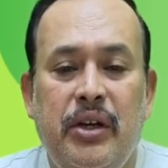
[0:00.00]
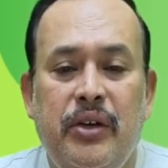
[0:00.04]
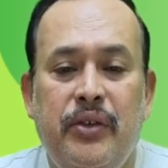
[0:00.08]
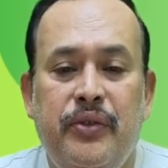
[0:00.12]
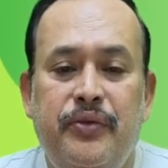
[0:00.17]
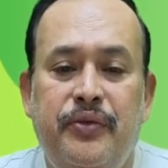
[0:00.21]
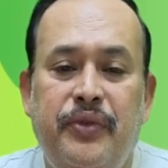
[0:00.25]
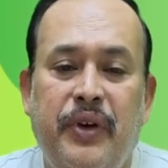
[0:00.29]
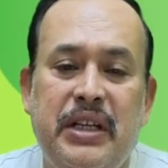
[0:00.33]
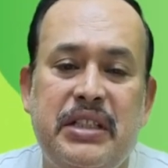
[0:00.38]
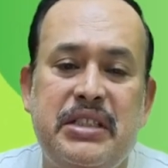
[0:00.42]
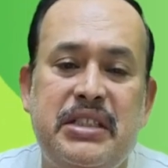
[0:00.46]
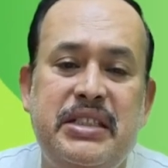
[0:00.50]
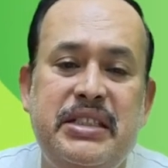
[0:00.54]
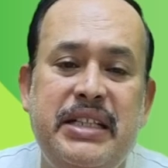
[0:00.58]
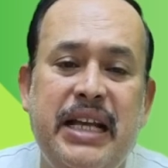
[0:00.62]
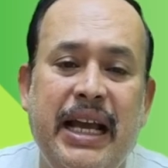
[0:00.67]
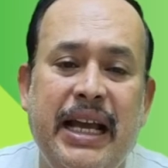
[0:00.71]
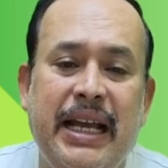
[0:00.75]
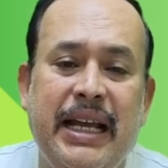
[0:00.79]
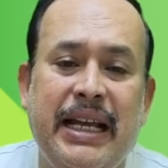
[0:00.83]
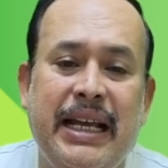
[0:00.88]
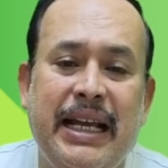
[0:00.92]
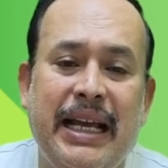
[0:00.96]
First
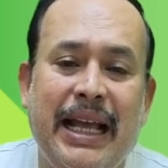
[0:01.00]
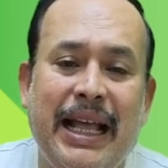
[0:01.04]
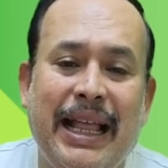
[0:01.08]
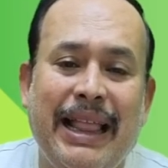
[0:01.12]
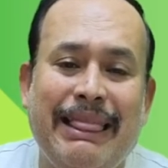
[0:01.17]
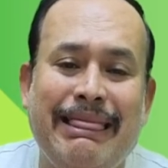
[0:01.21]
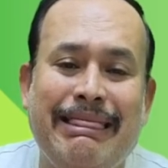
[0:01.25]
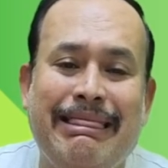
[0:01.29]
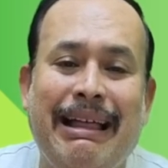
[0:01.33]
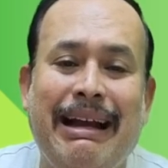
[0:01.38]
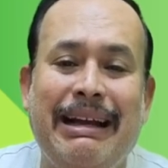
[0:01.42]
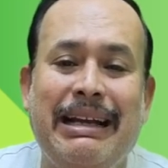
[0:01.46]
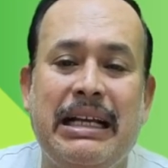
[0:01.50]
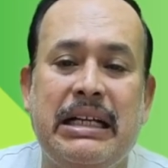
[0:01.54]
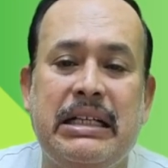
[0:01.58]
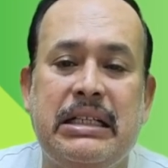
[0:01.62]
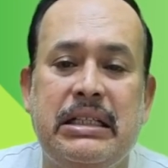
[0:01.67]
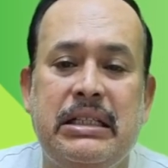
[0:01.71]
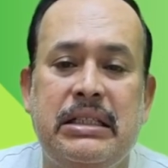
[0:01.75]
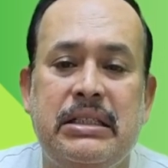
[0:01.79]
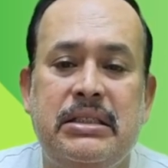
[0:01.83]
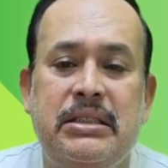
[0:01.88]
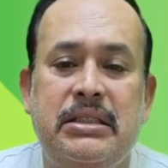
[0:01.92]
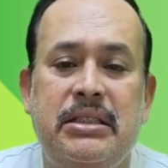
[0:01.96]
day that
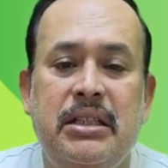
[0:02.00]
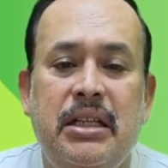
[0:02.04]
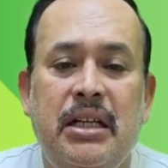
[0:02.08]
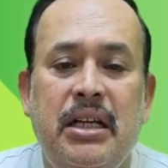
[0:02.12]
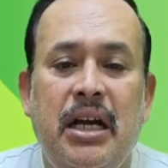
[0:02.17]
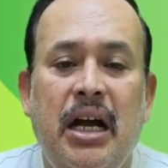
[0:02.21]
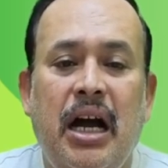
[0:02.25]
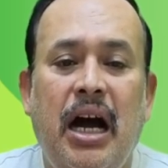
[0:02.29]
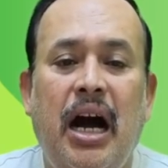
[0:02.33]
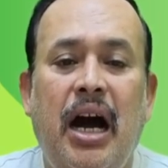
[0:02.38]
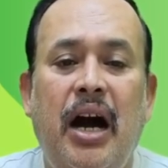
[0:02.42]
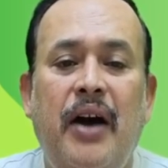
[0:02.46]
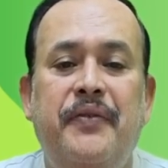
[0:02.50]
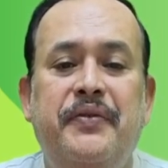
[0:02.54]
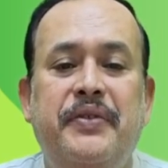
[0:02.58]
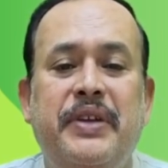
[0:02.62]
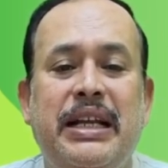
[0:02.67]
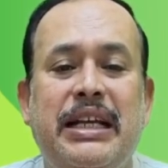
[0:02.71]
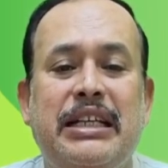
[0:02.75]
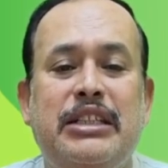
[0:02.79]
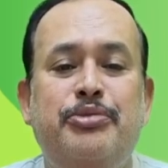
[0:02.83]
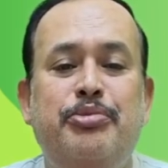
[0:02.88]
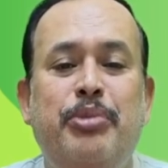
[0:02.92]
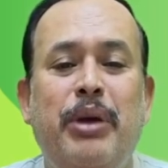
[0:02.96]
occurs after
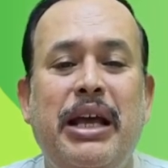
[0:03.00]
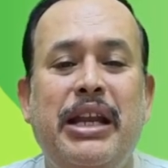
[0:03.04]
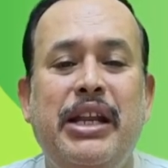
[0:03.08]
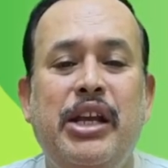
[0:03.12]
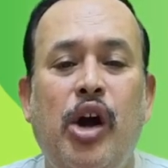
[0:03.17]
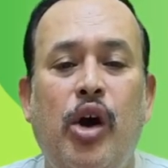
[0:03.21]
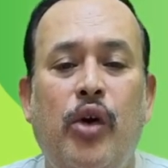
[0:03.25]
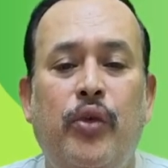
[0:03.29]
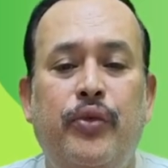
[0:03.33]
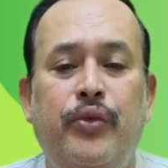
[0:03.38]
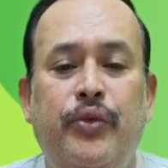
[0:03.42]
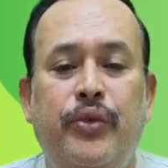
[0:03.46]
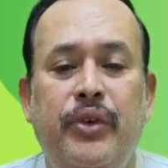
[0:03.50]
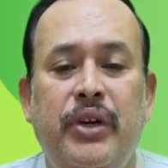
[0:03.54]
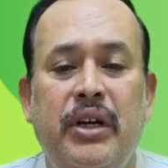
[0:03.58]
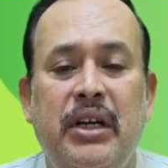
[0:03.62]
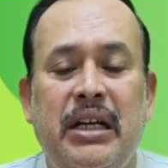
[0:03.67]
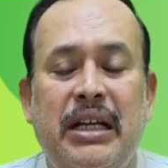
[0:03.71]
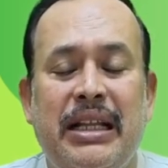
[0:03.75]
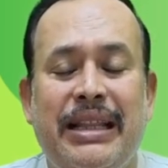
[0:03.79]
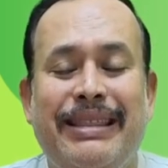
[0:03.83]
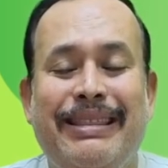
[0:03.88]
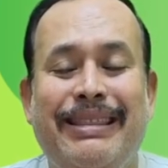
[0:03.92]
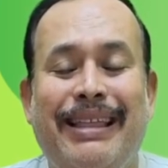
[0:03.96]
expiry of
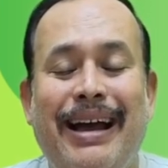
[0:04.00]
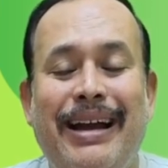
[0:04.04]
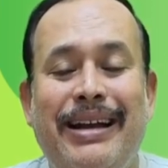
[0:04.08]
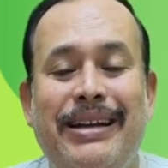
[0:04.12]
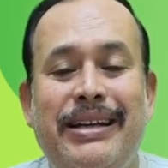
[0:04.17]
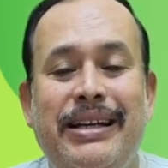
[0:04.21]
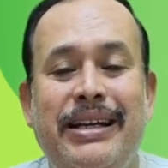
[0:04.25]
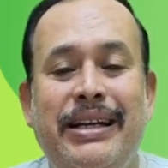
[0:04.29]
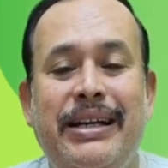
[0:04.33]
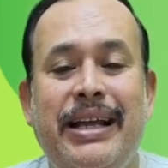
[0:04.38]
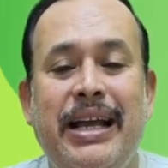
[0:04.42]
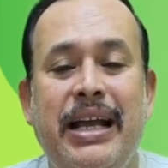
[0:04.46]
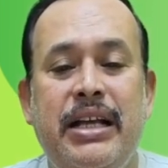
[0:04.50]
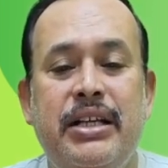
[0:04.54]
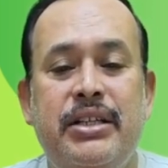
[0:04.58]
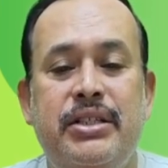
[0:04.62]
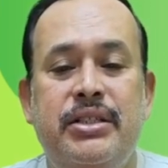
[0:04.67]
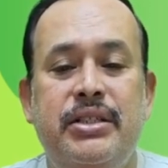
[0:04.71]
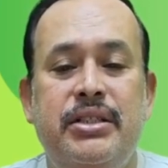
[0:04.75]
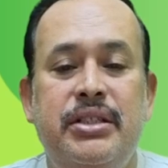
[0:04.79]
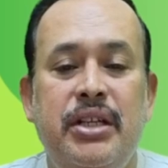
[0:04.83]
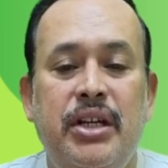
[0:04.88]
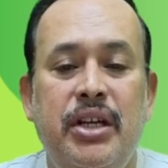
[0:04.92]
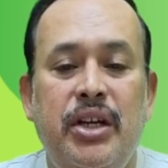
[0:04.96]
30
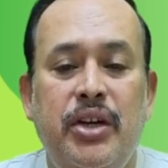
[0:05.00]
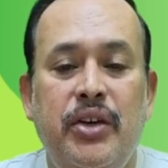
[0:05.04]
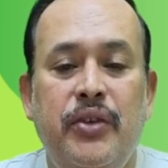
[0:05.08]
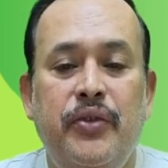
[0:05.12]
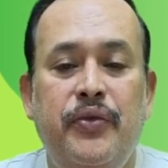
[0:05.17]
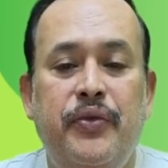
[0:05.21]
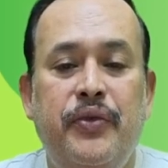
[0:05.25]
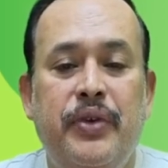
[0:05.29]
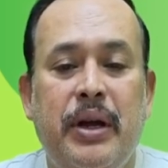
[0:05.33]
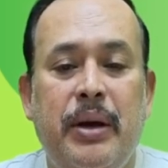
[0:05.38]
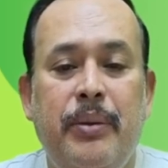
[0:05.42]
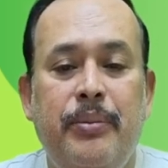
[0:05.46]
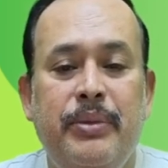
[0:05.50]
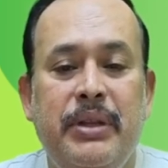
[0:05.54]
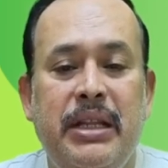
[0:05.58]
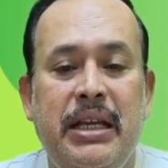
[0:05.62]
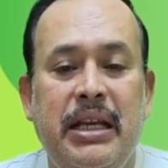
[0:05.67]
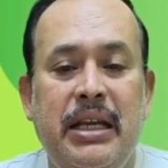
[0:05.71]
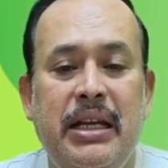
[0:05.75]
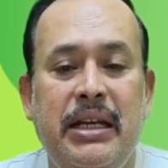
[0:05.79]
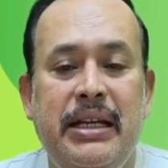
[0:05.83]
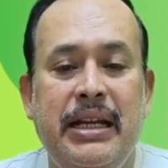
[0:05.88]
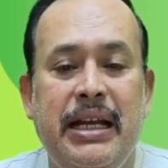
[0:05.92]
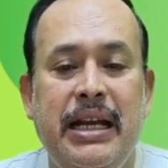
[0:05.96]
days from the
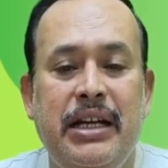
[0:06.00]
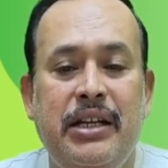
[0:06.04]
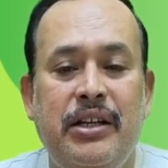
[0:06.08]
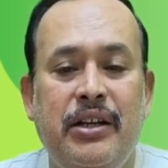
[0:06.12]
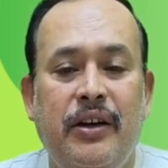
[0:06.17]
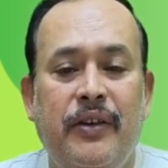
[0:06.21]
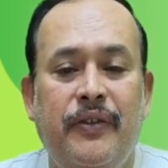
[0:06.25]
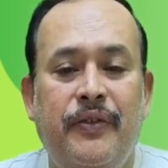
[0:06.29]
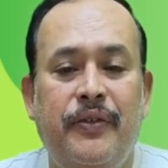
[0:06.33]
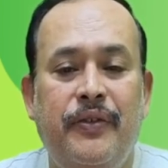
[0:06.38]
date of